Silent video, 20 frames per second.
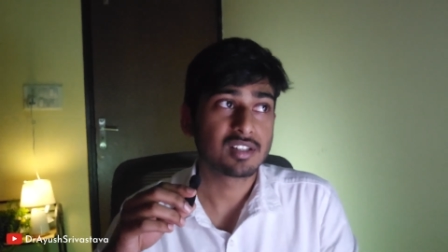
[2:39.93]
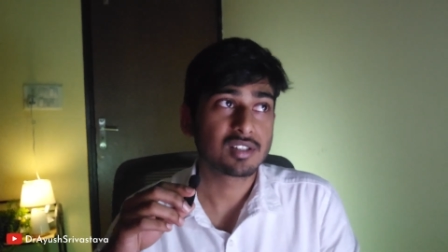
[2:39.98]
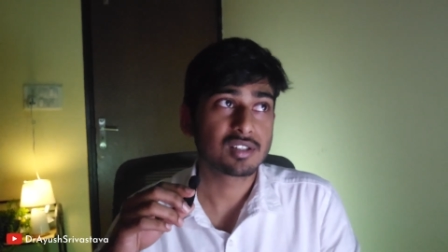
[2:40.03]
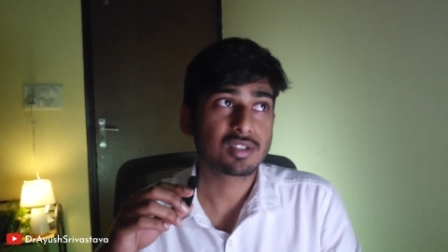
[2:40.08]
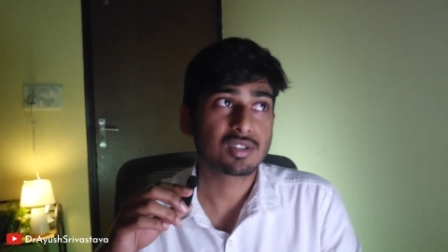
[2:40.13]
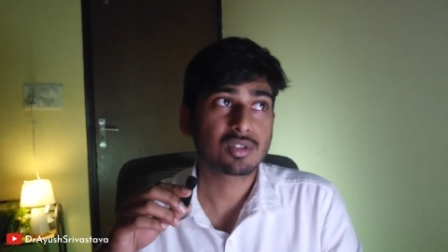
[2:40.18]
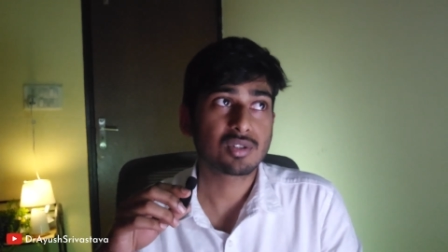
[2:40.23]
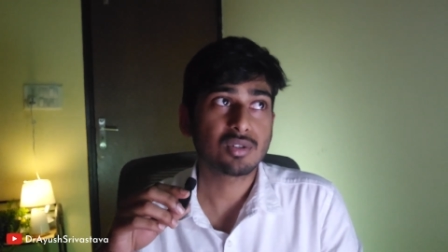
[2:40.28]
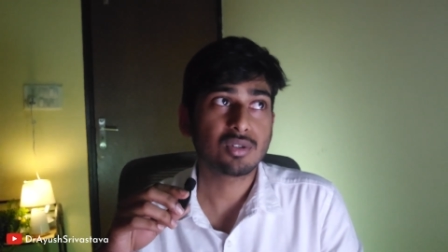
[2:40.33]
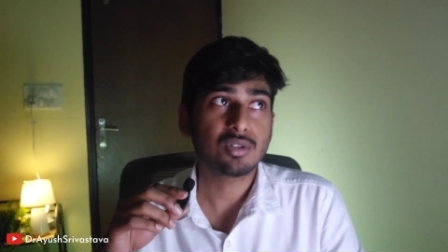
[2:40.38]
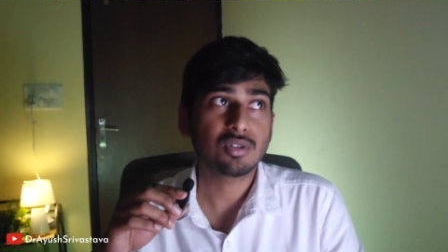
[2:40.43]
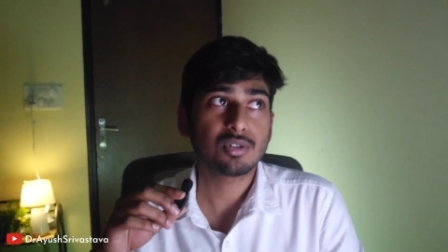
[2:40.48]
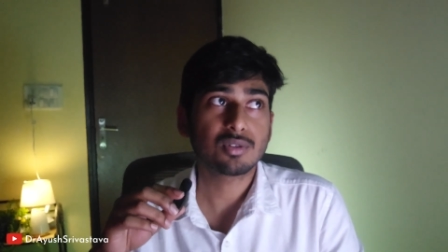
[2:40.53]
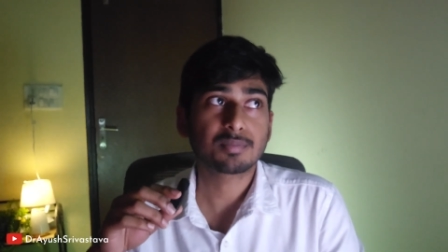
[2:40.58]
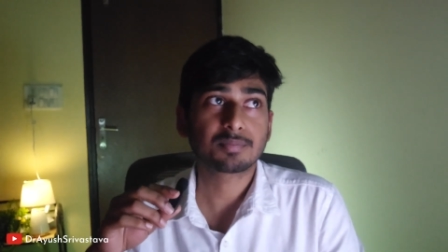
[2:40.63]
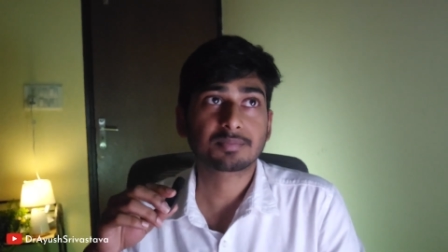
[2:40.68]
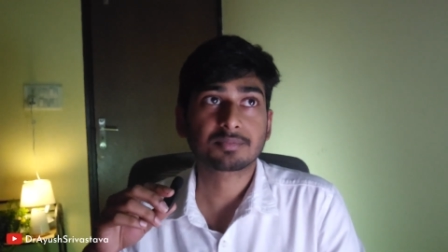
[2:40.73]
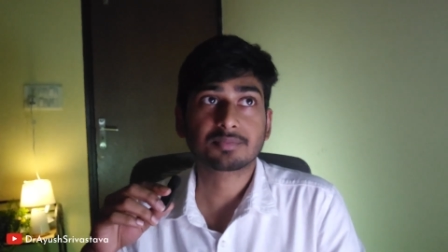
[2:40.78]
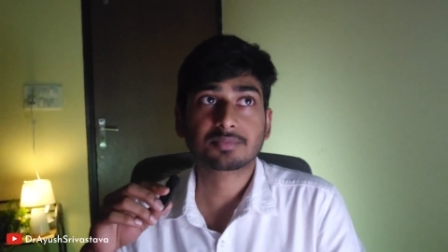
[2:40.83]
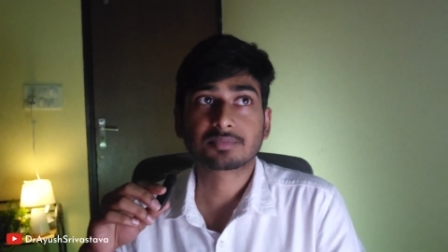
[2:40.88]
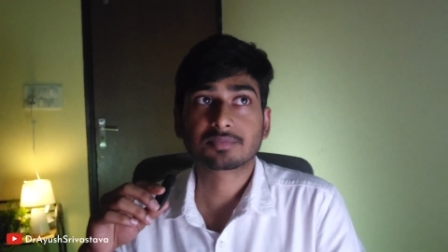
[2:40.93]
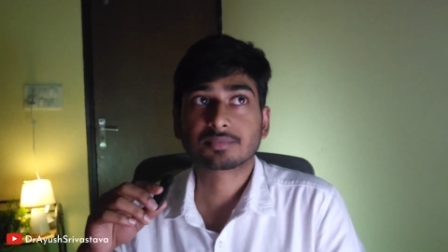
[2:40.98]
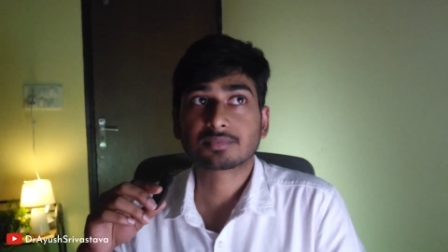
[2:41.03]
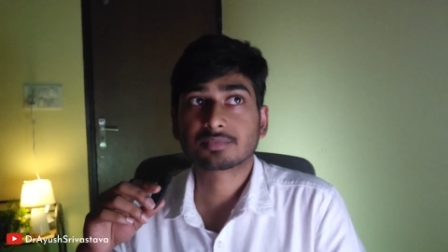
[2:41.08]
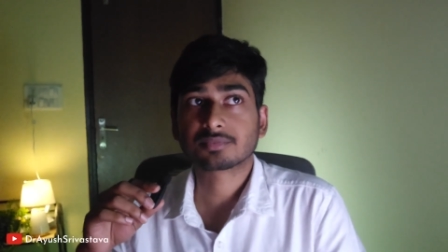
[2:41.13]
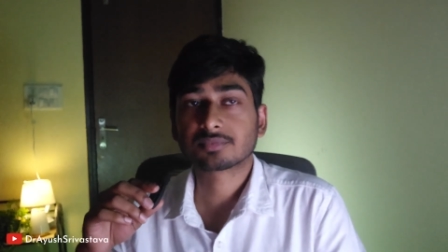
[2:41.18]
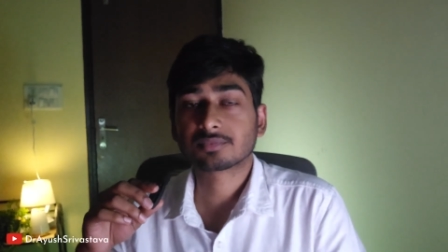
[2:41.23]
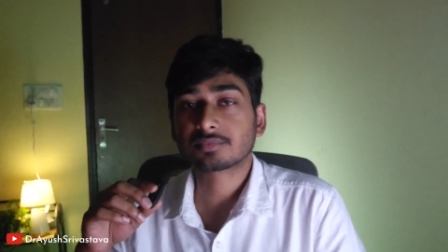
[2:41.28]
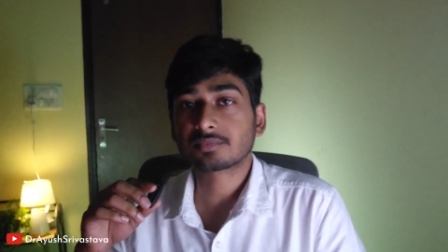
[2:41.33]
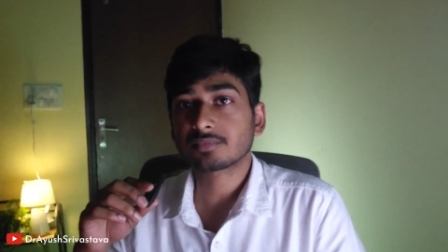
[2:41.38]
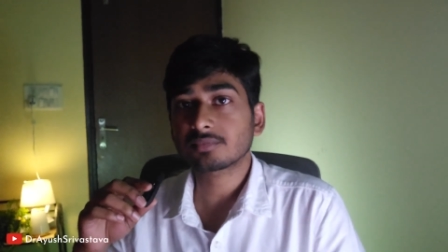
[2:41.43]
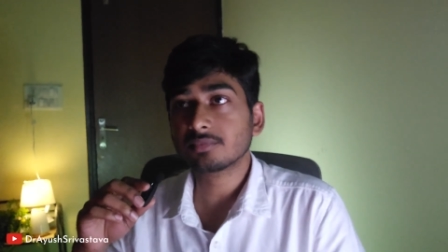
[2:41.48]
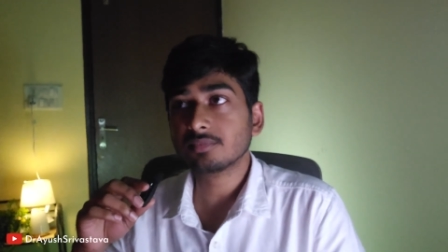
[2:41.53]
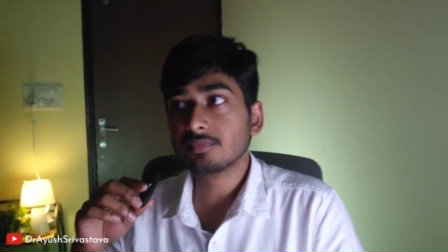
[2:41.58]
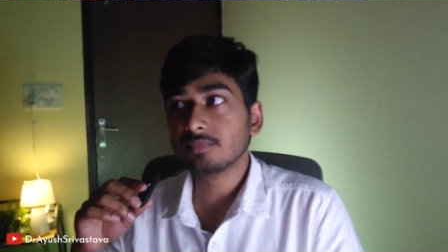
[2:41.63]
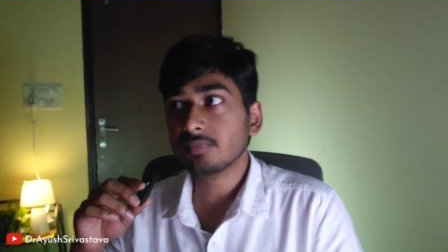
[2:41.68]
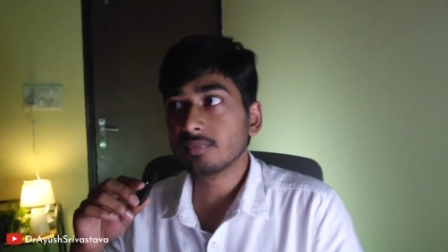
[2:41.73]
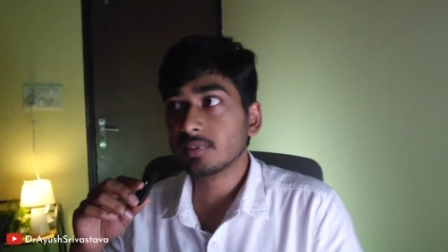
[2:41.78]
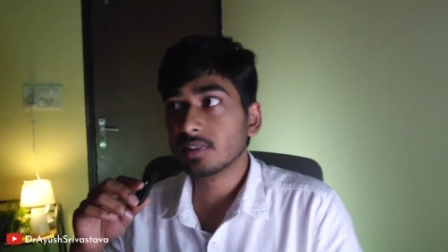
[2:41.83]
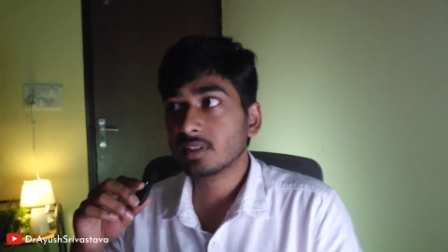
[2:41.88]
So,
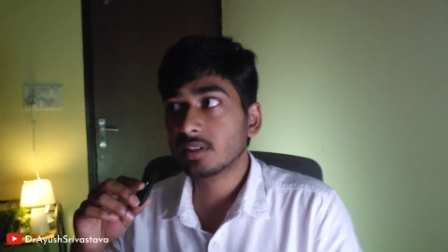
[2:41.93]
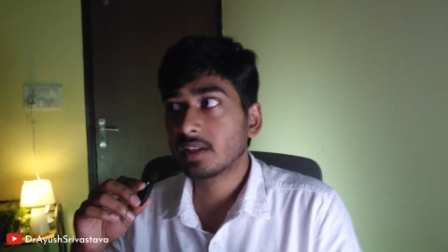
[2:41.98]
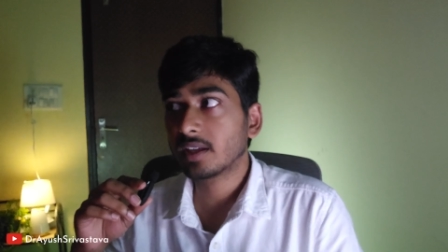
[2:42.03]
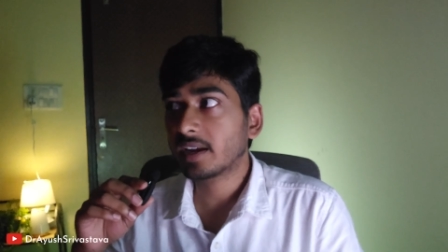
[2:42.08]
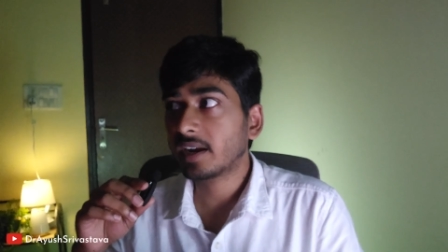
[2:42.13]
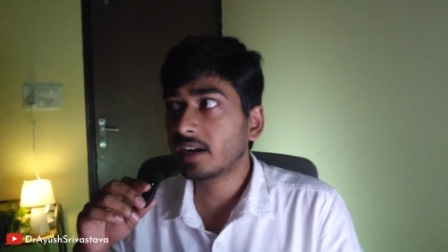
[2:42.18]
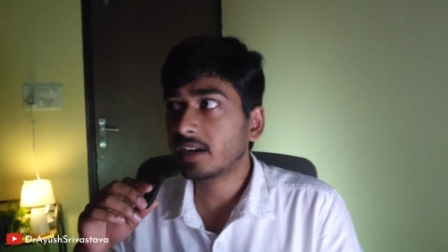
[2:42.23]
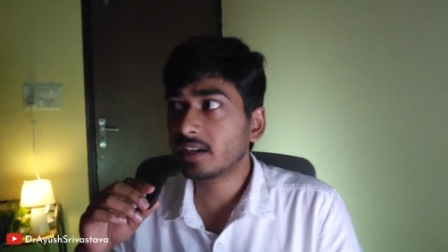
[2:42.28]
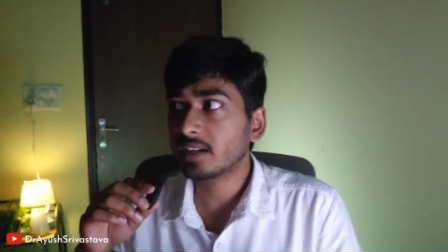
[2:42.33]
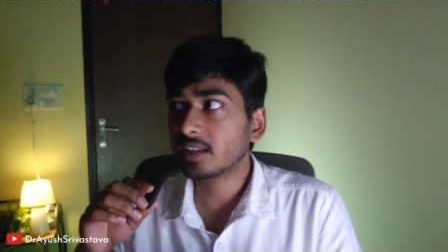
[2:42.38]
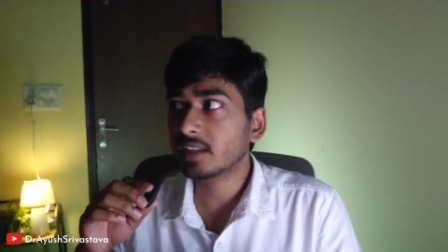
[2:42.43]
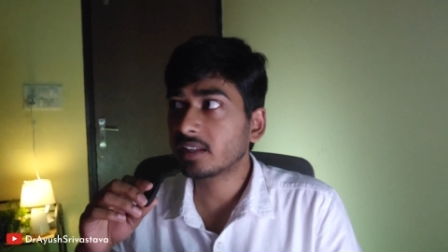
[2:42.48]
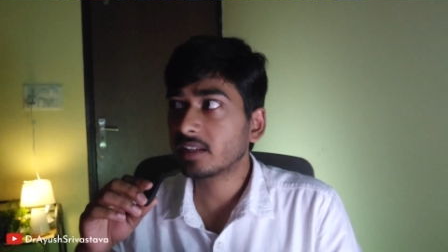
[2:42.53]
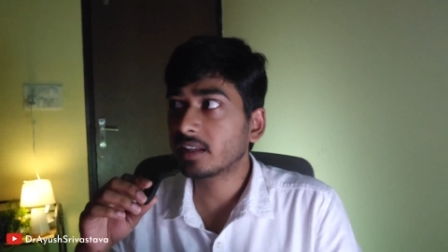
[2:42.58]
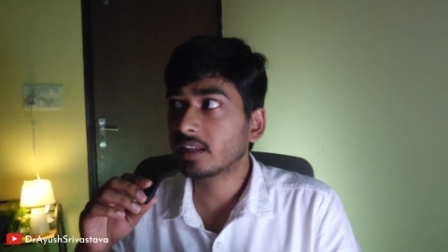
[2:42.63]
and